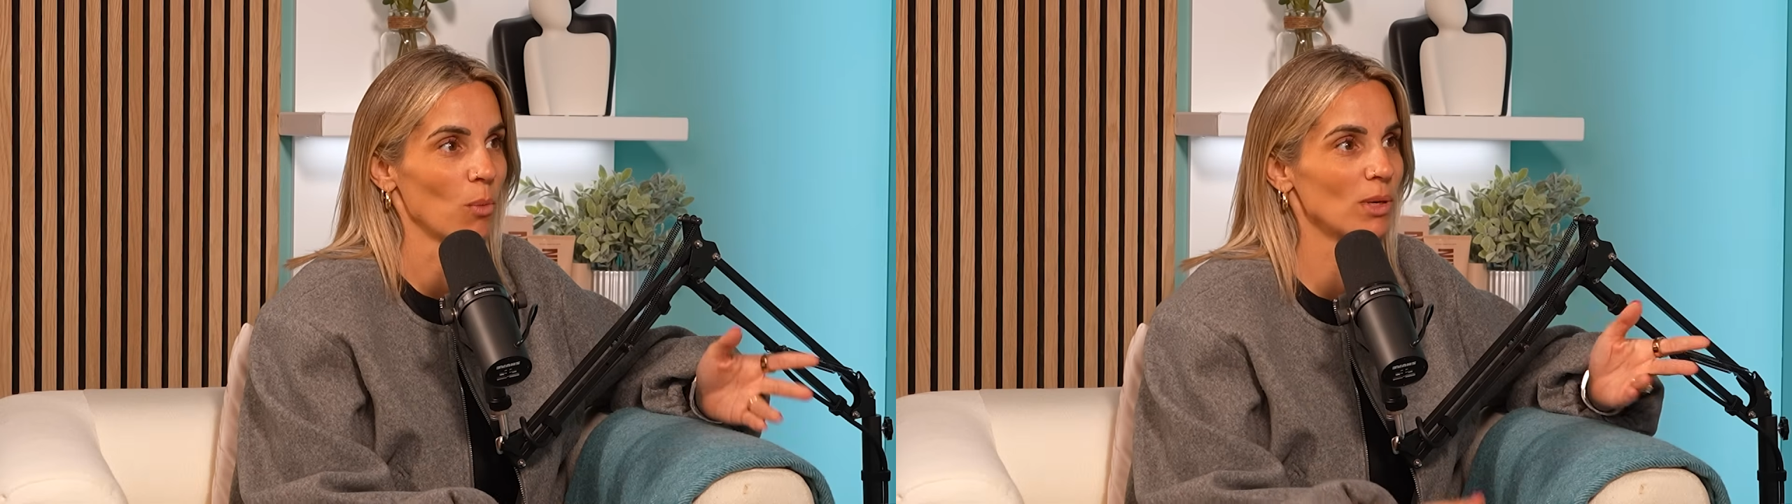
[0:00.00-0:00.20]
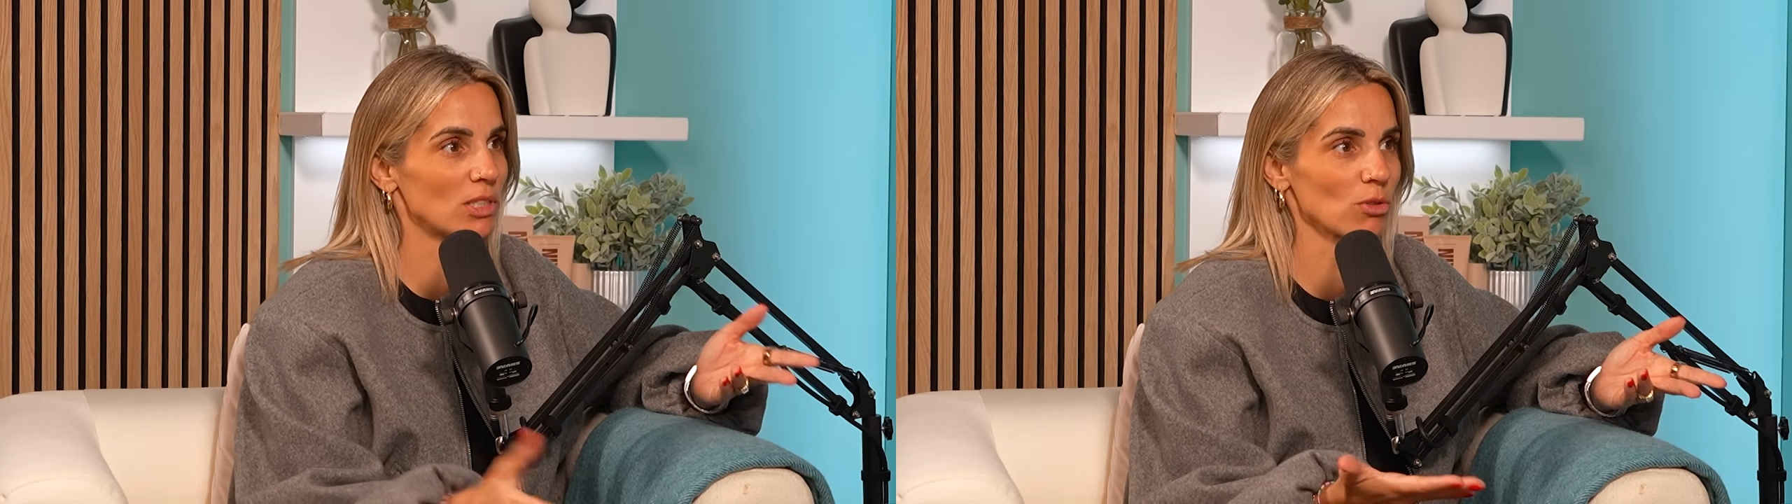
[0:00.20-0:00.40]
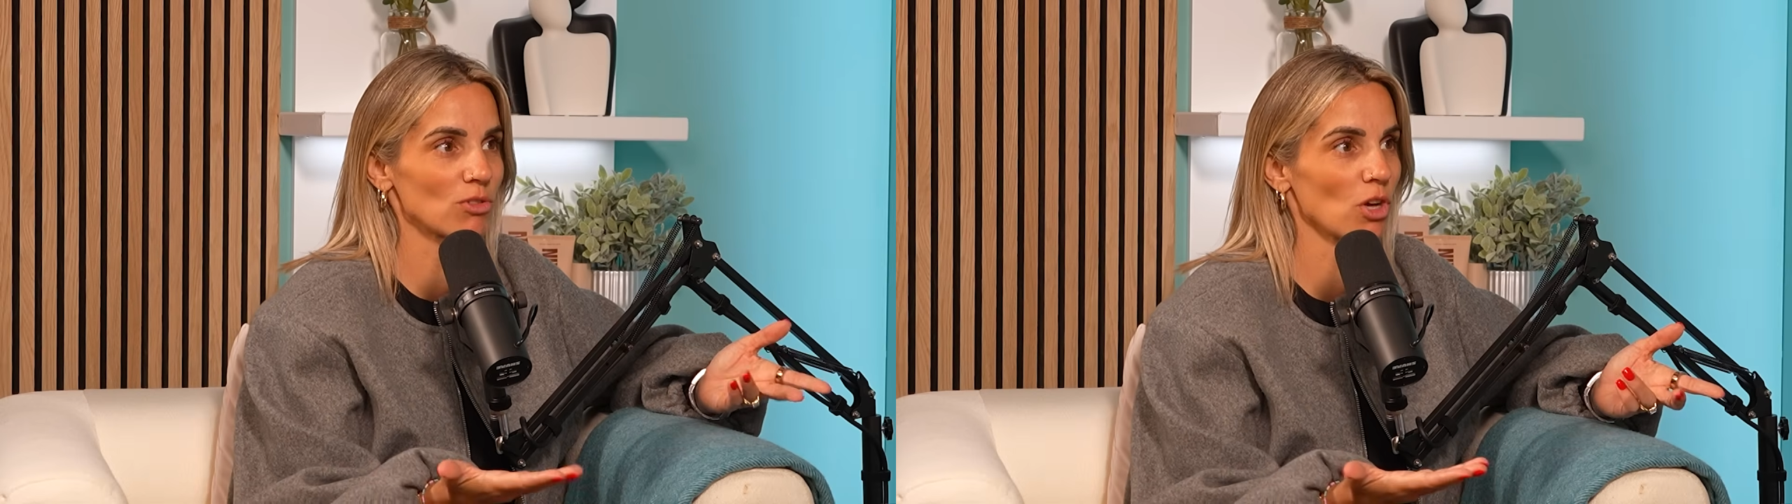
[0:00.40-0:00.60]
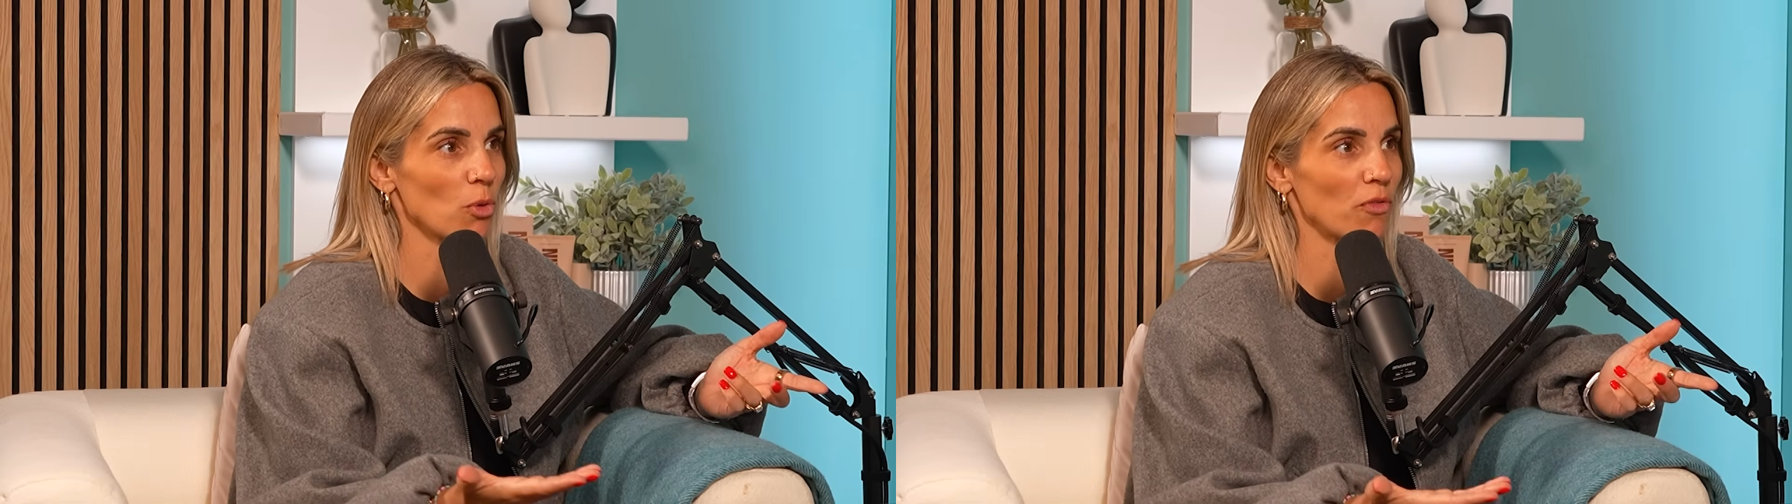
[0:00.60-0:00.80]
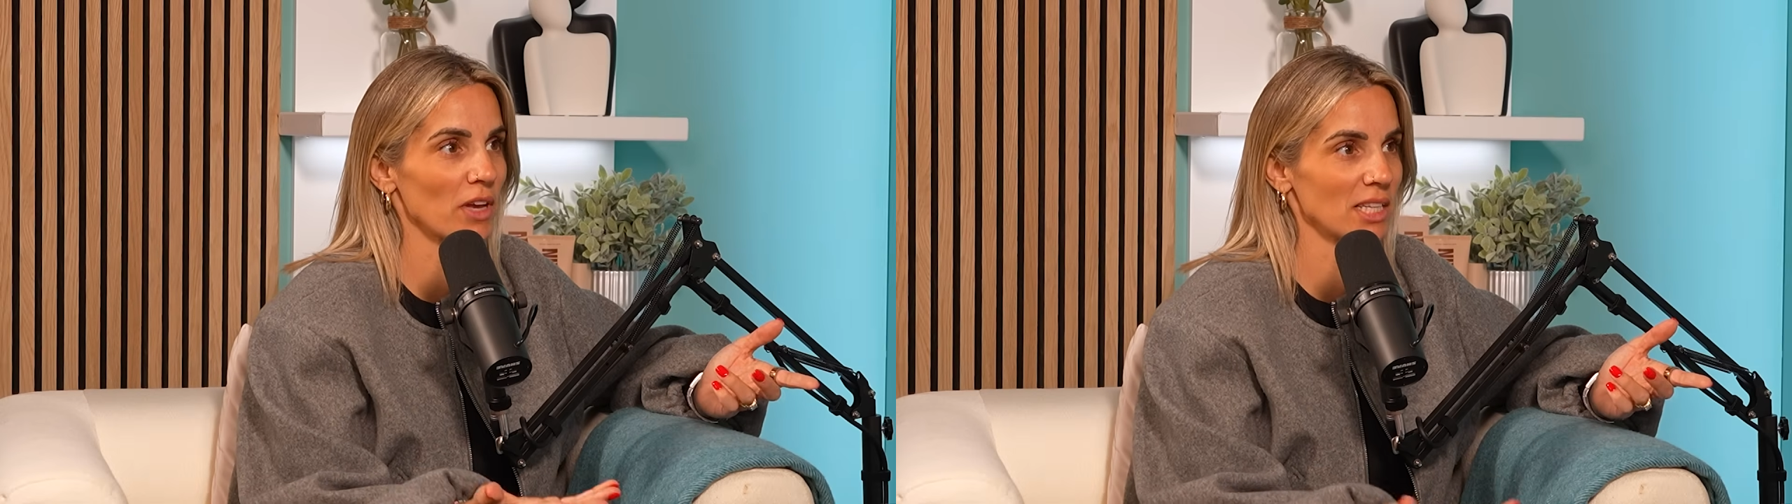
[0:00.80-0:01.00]
we saw
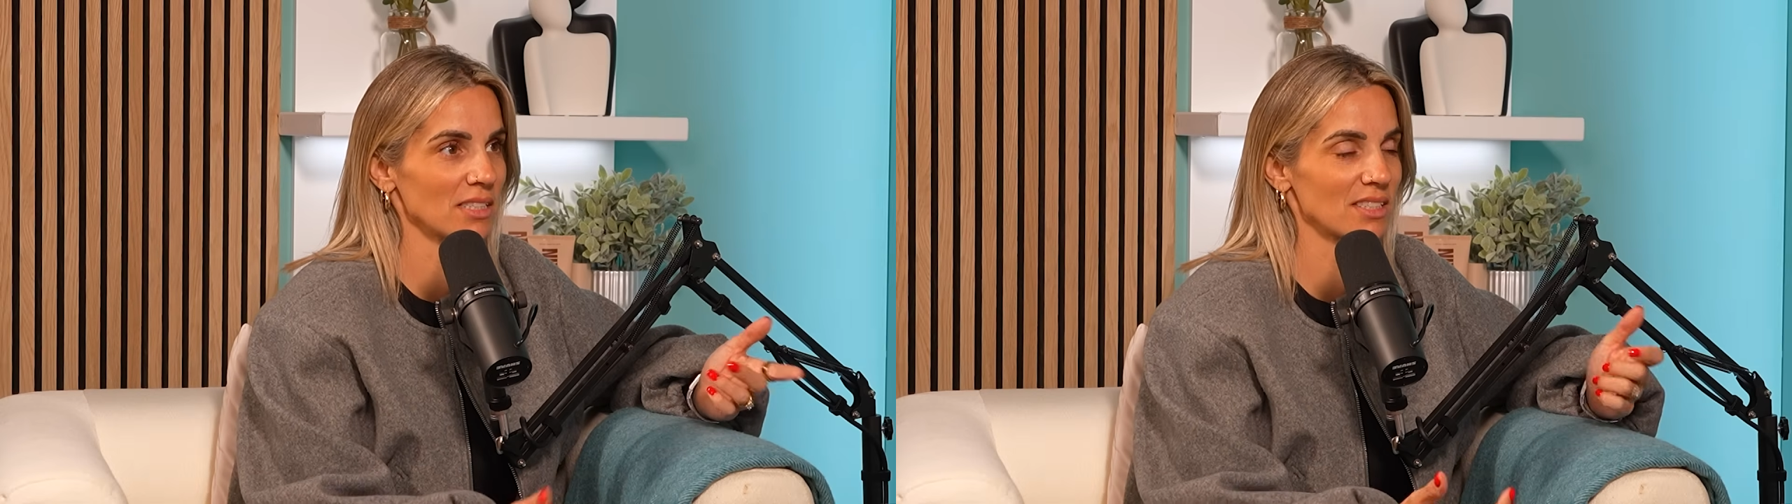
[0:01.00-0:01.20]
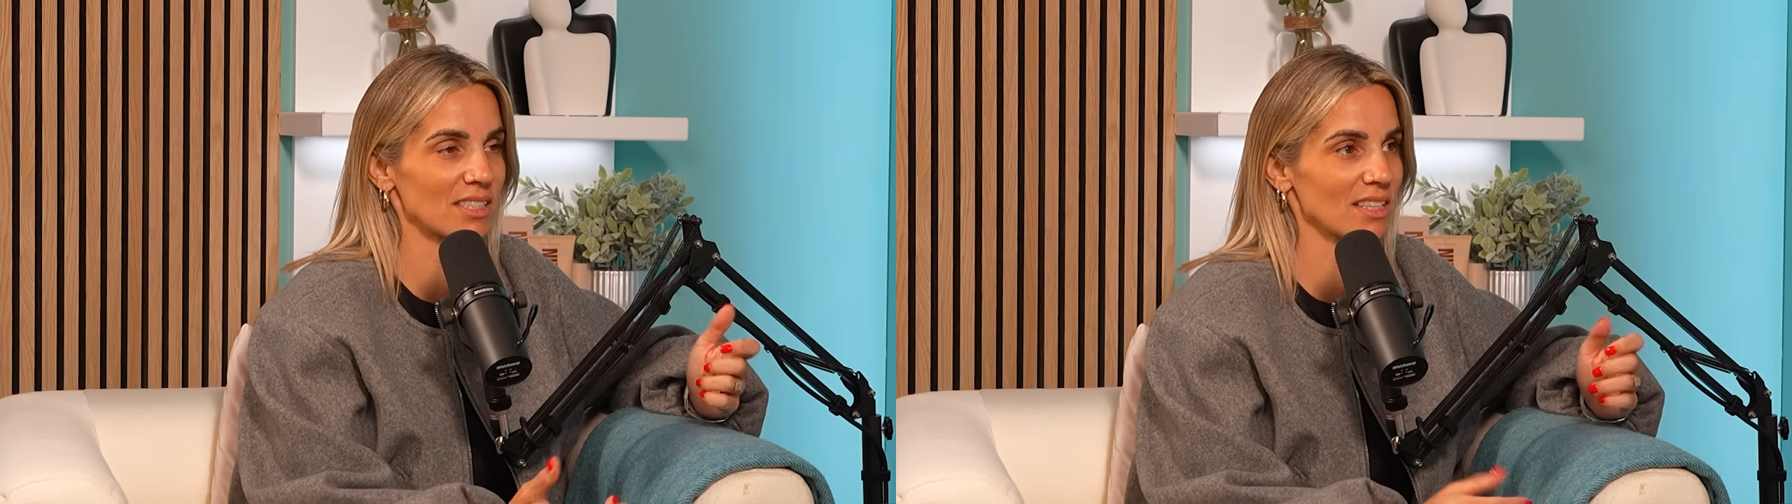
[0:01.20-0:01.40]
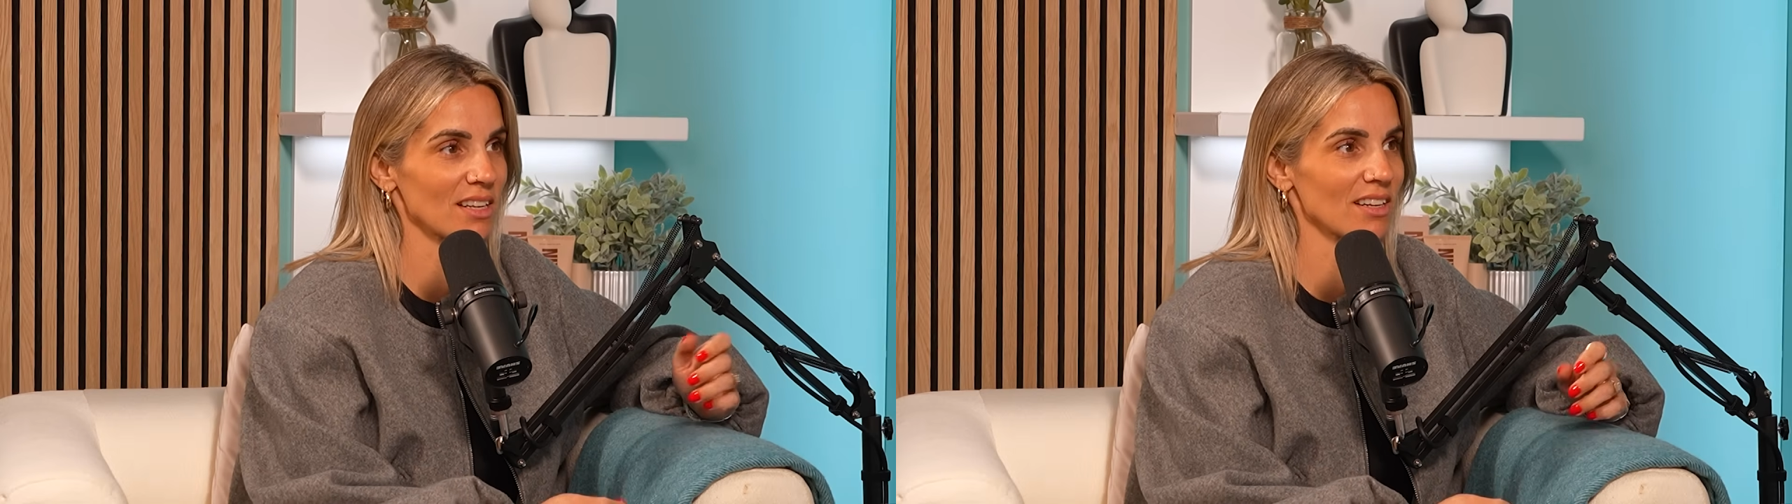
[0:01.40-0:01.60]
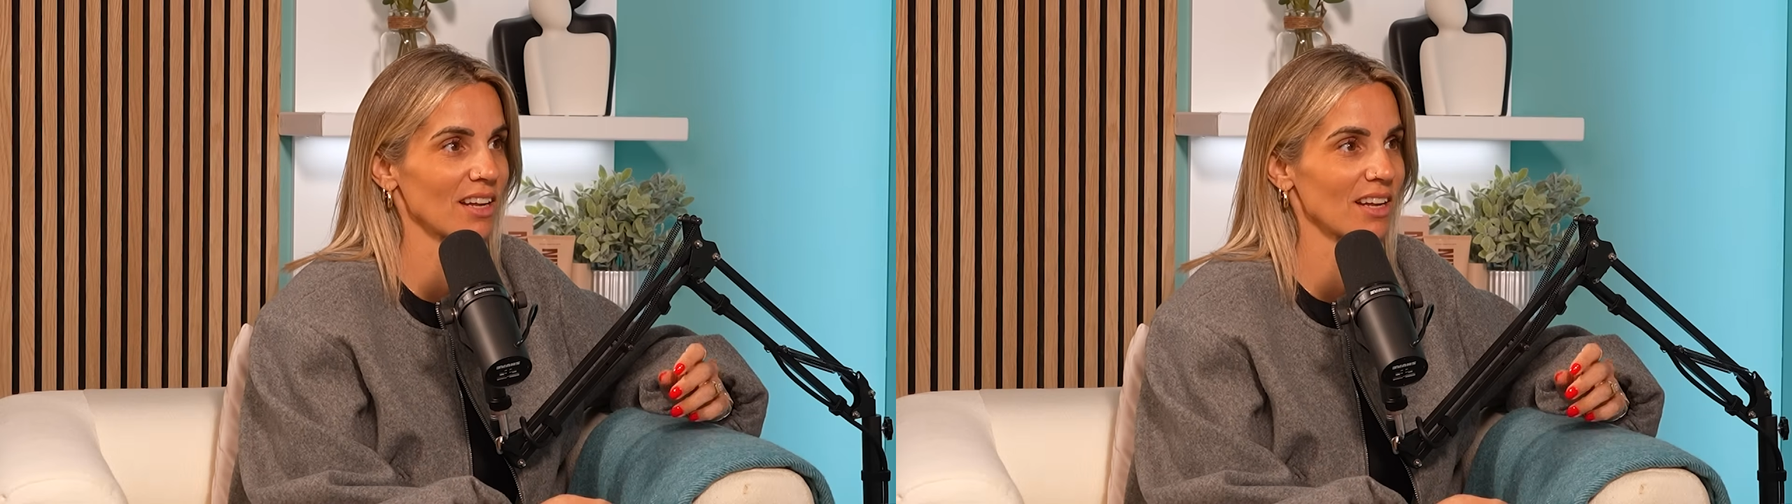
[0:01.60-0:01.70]
dolphins.